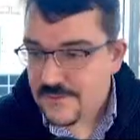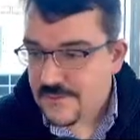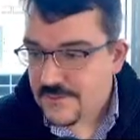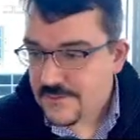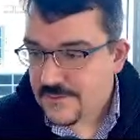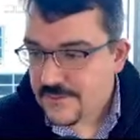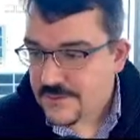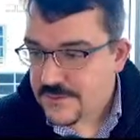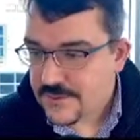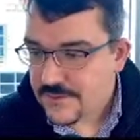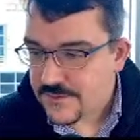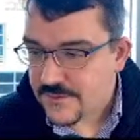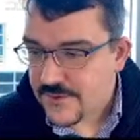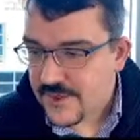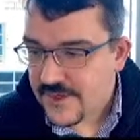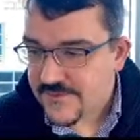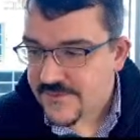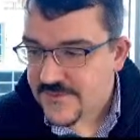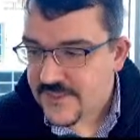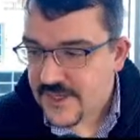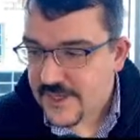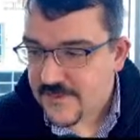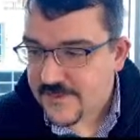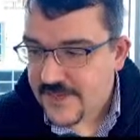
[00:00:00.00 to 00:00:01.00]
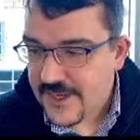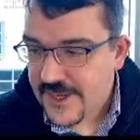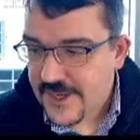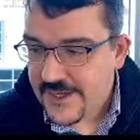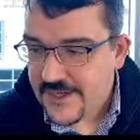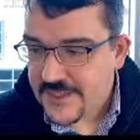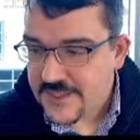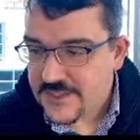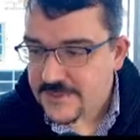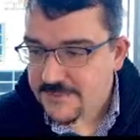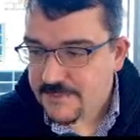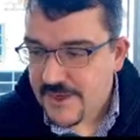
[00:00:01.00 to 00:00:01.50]
So I've typed
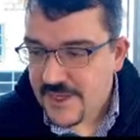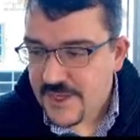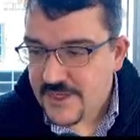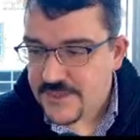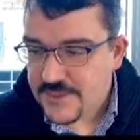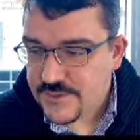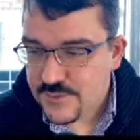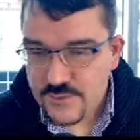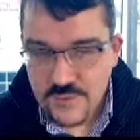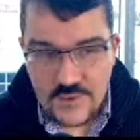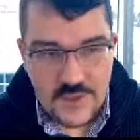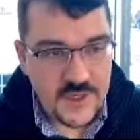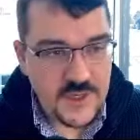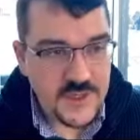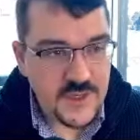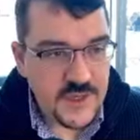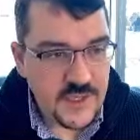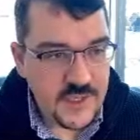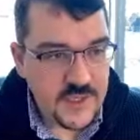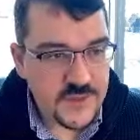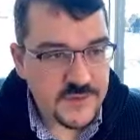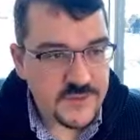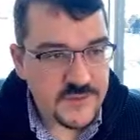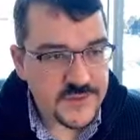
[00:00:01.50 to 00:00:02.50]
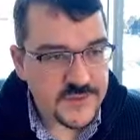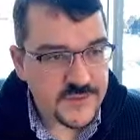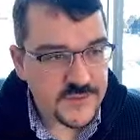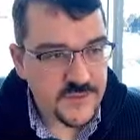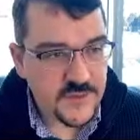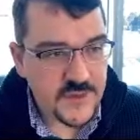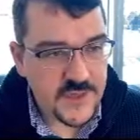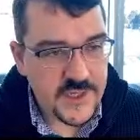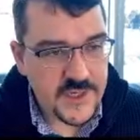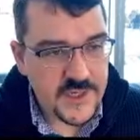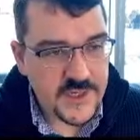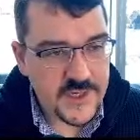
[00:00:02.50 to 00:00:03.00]
x space 1 equals
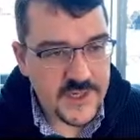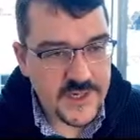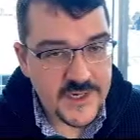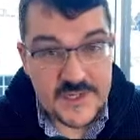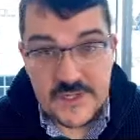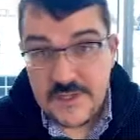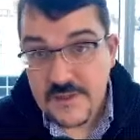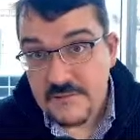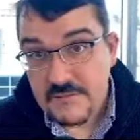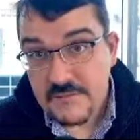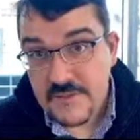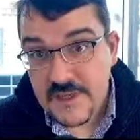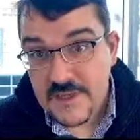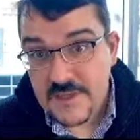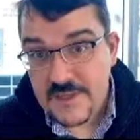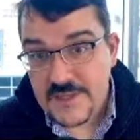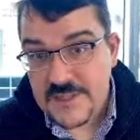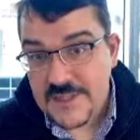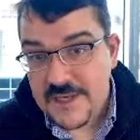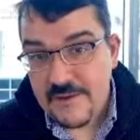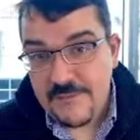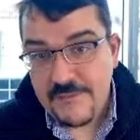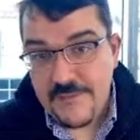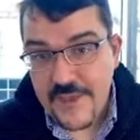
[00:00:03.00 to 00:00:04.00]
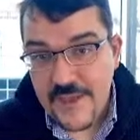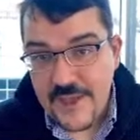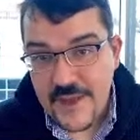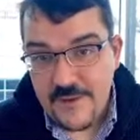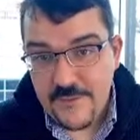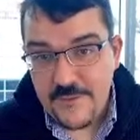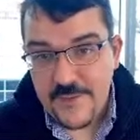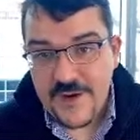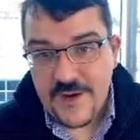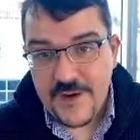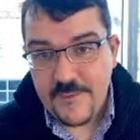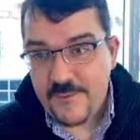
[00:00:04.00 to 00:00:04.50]
1. I didn't mean to type that.
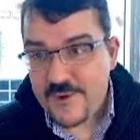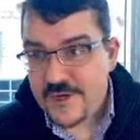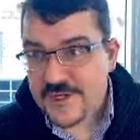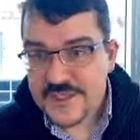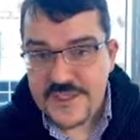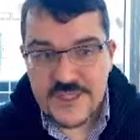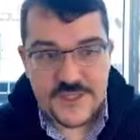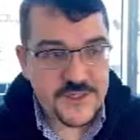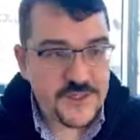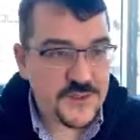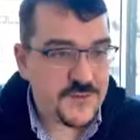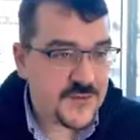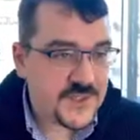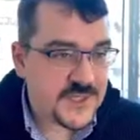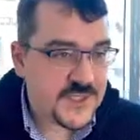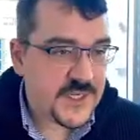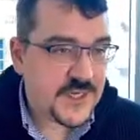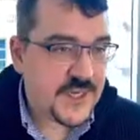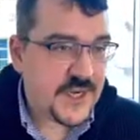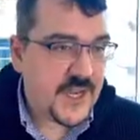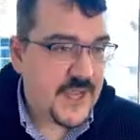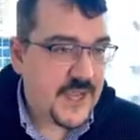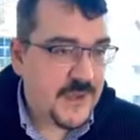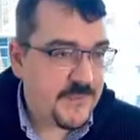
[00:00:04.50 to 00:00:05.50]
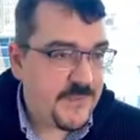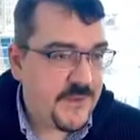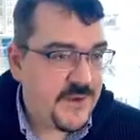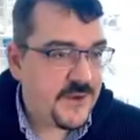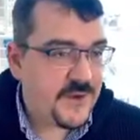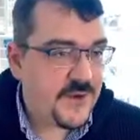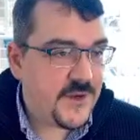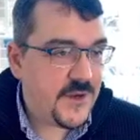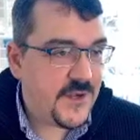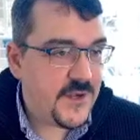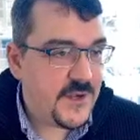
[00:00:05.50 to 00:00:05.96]
When I press enter, what's going to happen?